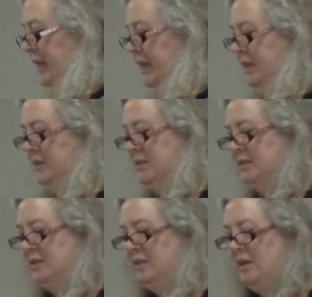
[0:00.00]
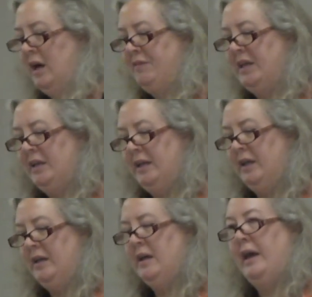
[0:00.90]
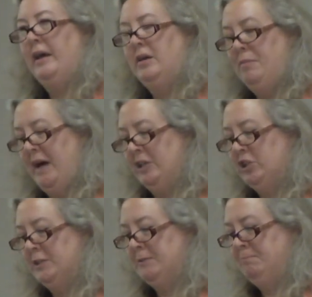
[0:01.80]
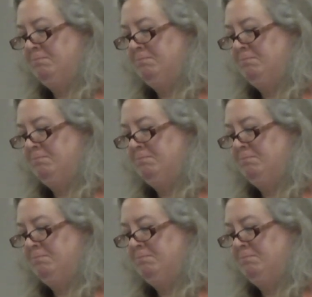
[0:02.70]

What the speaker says: beings of healing and compassion.